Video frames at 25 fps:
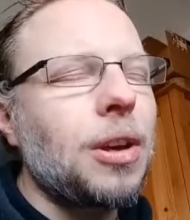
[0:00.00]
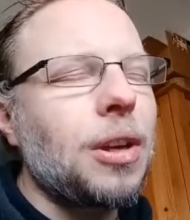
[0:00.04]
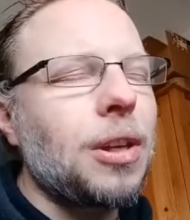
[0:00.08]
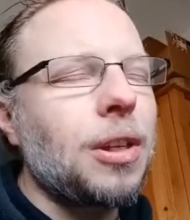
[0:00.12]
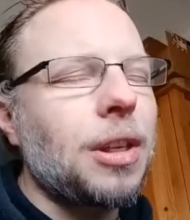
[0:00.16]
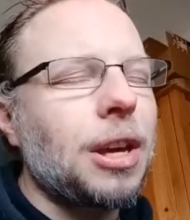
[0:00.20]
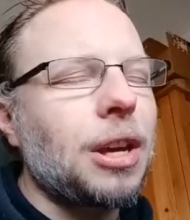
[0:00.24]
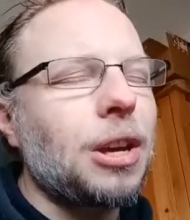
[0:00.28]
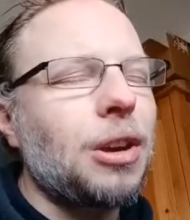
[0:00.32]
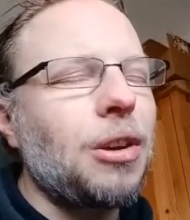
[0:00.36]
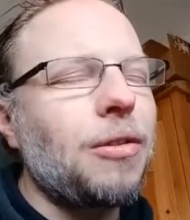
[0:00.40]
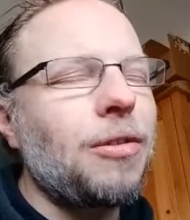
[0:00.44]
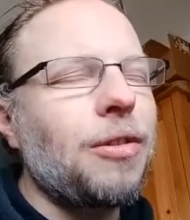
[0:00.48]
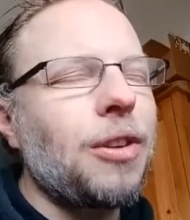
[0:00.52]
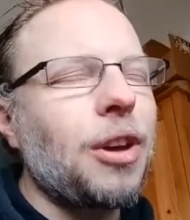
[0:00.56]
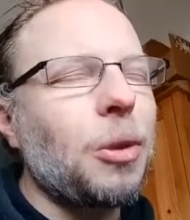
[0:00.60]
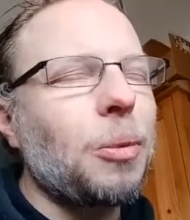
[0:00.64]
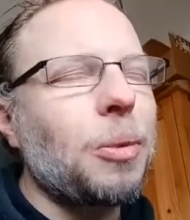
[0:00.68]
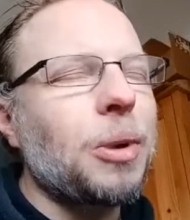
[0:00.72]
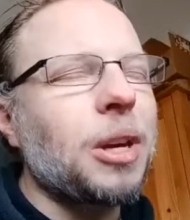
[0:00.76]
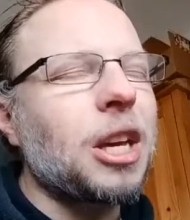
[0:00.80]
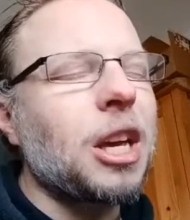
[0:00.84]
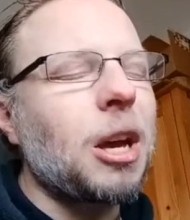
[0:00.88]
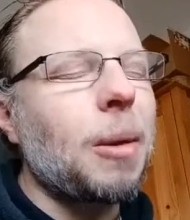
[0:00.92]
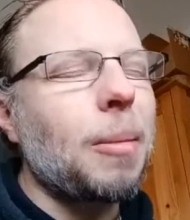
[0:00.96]
Thank you, Father,
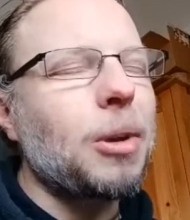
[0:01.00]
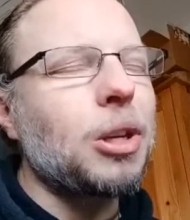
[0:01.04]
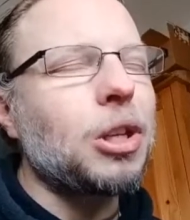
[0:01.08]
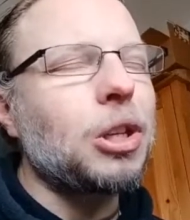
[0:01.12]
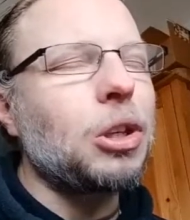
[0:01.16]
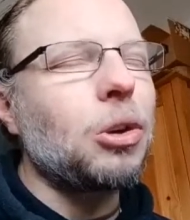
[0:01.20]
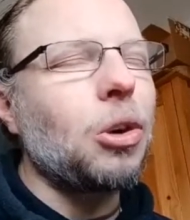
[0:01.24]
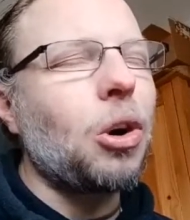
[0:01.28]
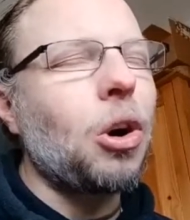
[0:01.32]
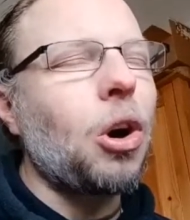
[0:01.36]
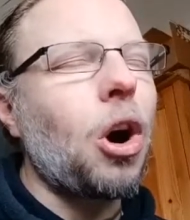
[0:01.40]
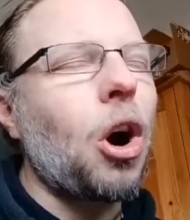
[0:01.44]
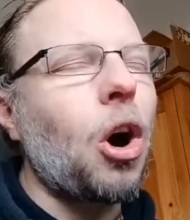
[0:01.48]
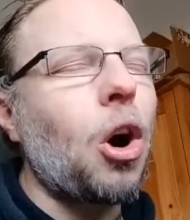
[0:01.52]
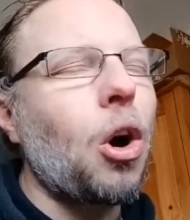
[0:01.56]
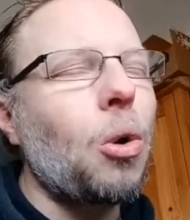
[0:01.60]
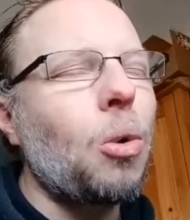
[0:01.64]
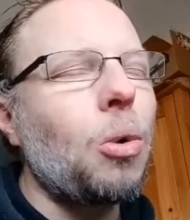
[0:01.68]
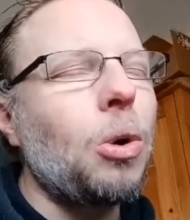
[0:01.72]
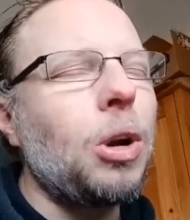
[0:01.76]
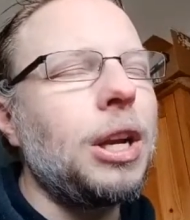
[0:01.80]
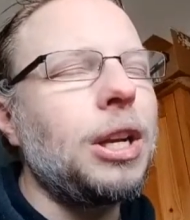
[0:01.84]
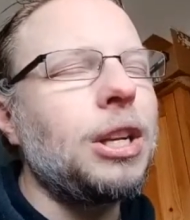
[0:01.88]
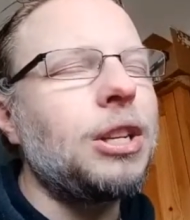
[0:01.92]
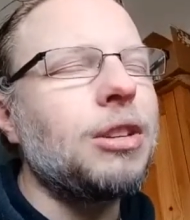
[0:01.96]
we come under your
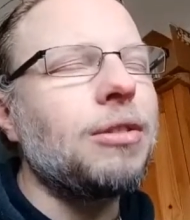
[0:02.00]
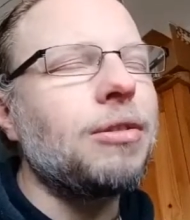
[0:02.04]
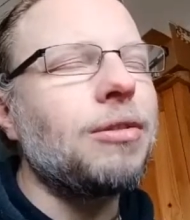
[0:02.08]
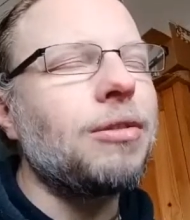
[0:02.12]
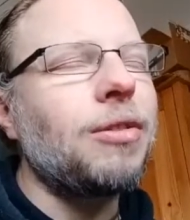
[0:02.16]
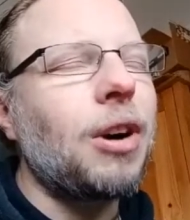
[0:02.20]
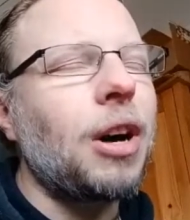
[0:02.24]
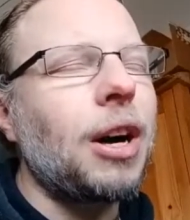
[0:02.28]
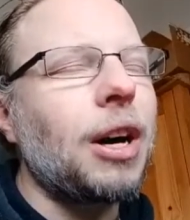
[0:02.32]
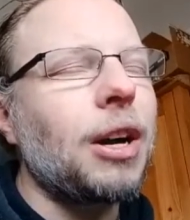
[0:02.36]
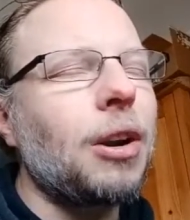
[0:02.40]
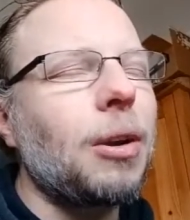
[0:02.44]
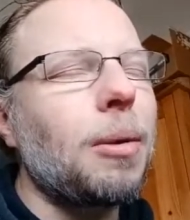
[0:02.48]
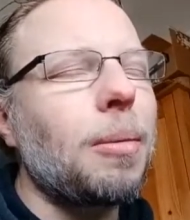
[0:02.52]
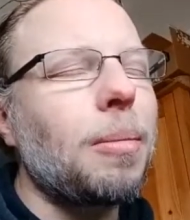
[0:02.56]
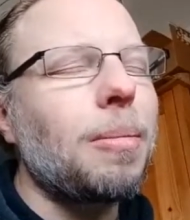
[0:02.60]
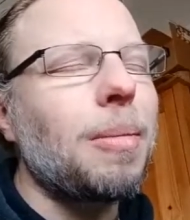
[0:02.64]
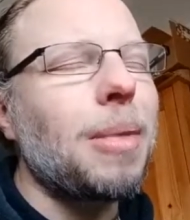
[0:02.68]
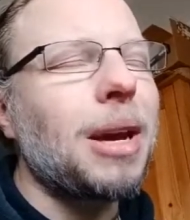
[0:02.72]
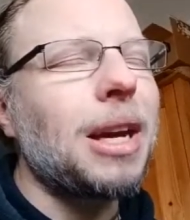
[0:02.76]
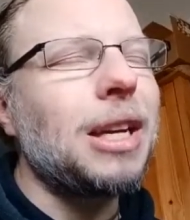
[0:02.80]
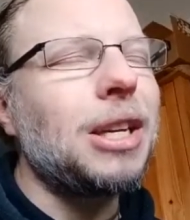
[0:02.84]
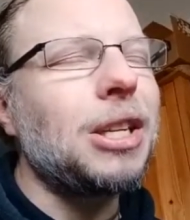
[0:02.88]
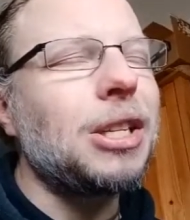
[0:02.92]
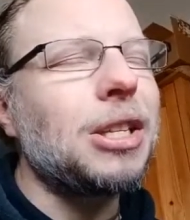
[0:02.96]
holy, divine, and
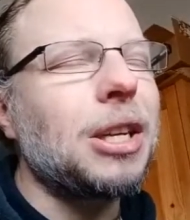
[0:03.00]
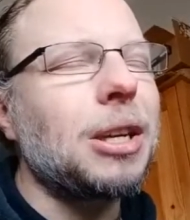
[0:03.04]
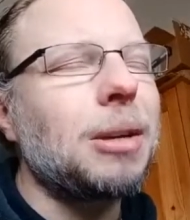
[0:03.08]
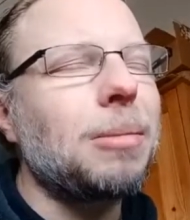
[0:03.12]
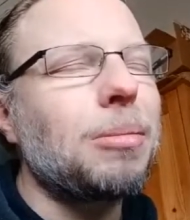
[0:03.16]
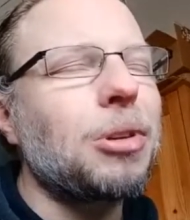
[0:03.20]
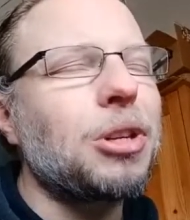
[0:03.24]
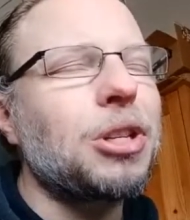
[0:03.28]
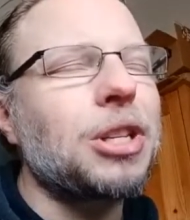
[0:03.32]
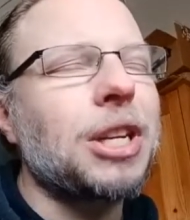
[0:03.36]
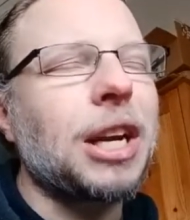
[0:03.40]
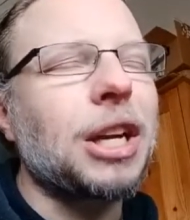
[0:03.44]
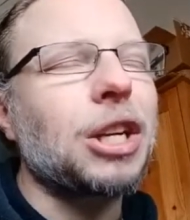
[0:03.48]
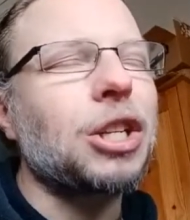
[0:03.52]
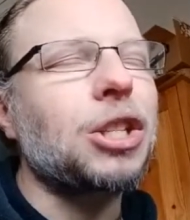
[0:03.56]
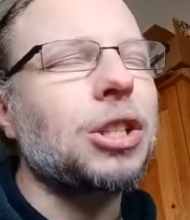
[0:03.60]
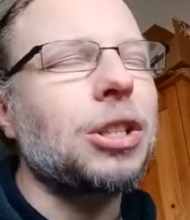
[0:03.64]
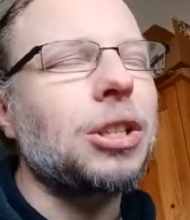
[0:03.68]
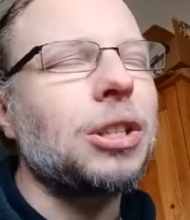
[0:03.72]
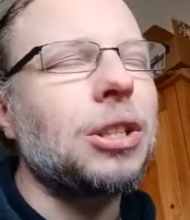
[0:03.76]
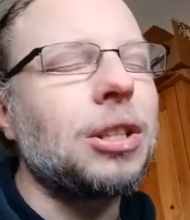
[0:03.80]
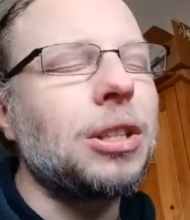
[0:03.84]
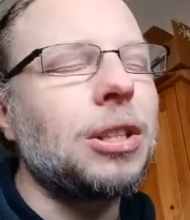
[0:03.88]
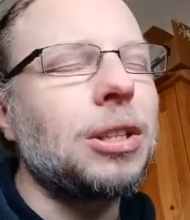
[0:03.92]
amazing protection.